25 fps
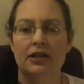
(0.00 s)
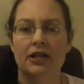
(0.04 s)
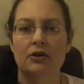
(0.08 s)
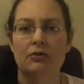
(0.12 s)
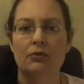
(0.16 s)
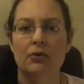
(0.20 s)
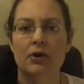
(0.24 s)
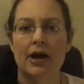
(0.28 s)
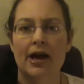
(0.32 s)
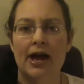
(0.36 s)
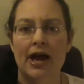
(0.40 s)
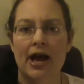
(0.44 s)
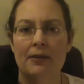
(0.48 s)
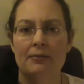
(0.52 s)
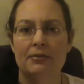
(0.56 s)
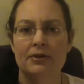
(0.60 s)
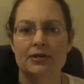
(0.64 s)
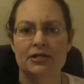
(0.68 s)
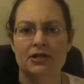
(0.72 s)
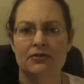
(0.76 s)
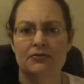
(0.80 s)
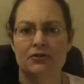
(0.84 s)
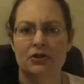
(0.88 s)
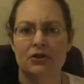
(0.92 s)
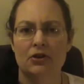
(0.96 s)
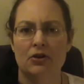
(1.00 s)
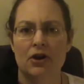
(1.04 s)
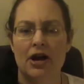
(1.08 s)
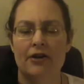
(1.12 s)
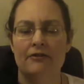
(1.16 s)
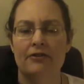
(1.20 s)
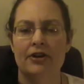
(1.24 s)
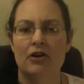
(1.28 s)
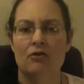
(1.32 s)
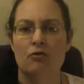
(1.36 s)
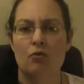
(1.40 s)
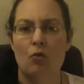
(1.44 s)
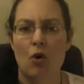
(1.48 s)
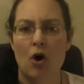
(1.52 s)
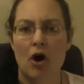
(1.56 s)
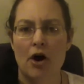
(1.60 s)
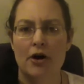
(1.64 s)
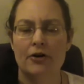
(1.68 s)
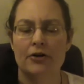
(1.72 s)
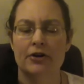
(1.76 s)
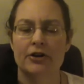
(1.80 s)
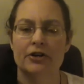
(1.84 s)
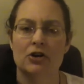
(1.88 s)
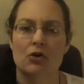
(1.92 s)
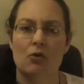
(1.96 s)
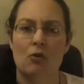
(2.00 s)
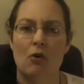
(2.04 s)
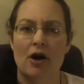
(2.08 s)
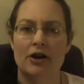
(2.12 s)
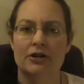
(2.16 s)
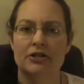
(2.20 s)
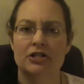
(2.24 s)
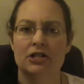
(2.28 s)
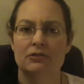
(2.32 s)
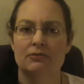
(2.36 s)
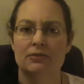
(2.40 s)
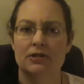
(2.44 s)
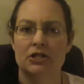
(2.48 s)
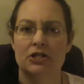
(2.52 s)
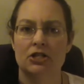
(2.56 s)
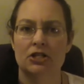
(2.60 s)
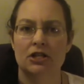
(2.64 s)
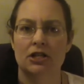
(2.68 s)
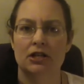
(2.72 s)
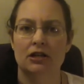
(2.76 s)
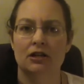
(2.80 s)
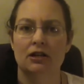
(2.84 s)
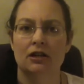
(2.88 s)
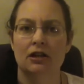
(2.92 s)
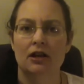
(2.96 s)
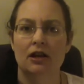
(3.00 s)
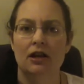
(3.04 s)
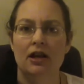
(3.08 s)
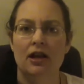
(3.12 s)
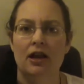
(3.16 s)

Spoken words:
think what happens if you don't have enough water in your washing machine.